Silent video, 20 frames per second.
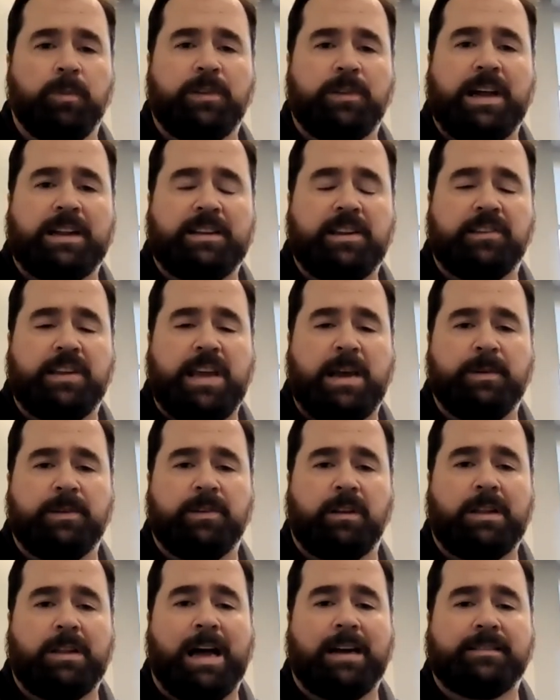It's not the same as
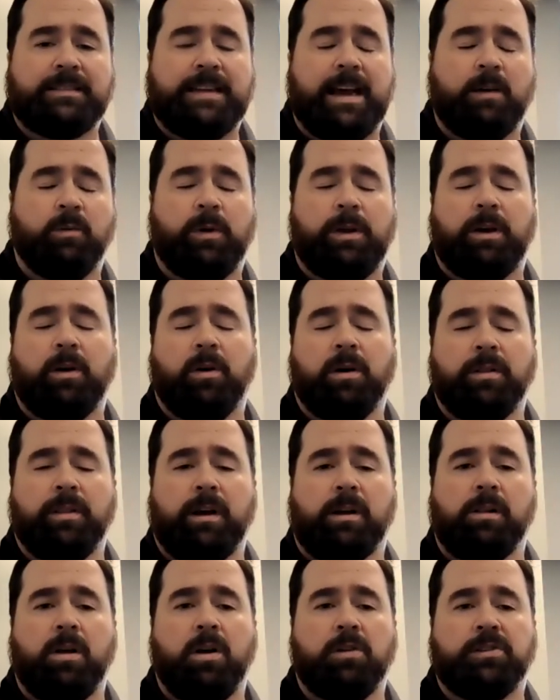a lockdown where you go in
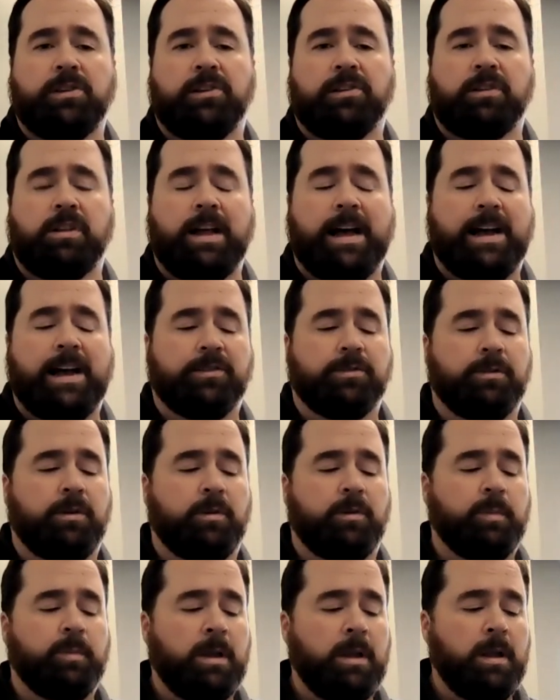the closest
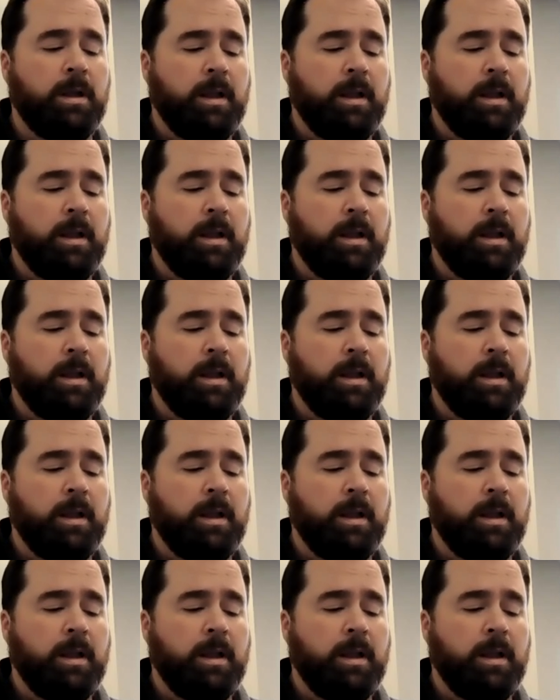classroom,